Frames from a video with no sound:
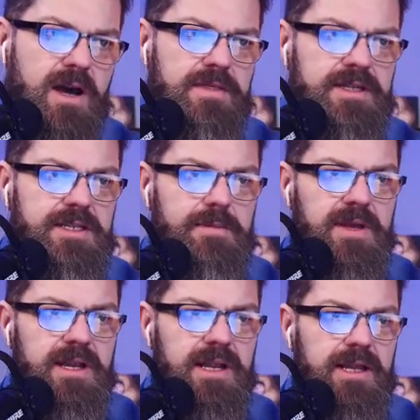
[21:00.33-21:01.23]
to be on this
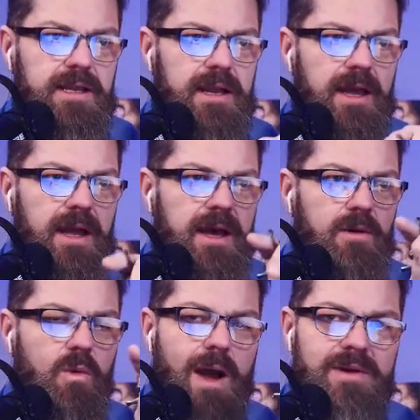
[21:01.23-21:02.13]
committee?
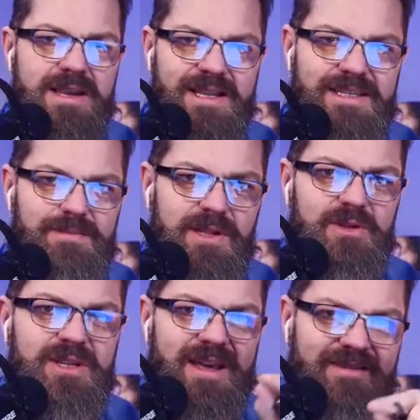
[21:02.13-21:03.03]
Why would Nancy
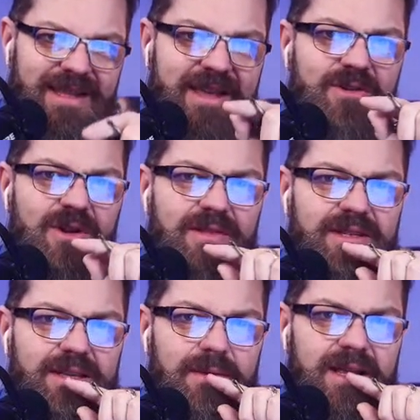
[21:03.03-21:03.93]
Pelosi have let her
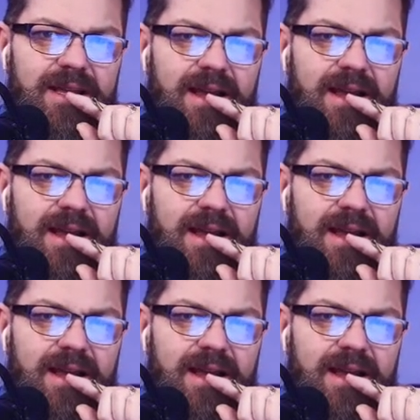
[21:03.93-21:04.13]
on this